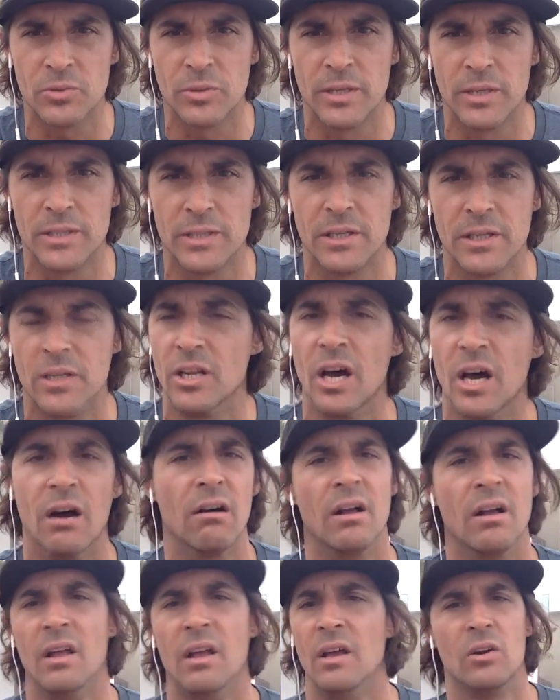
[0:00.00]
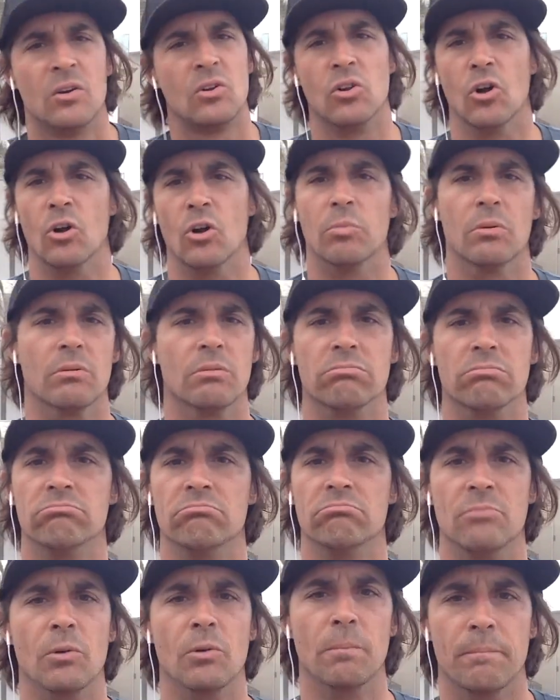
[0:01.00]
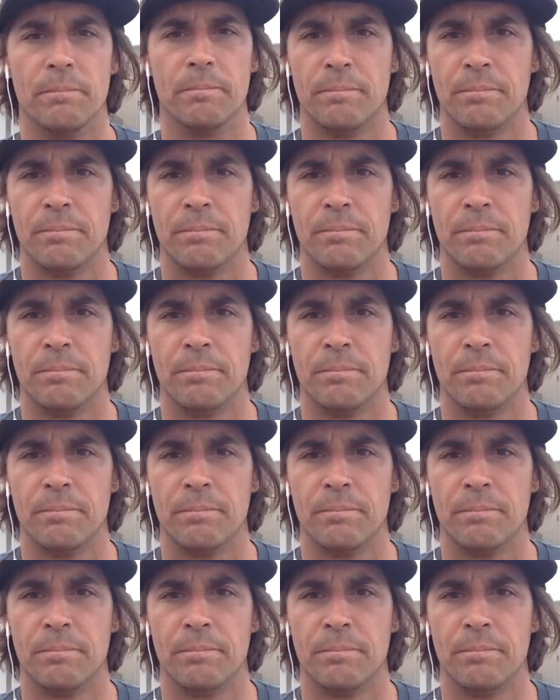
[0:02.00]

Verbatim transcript: resident. No, global. Nope.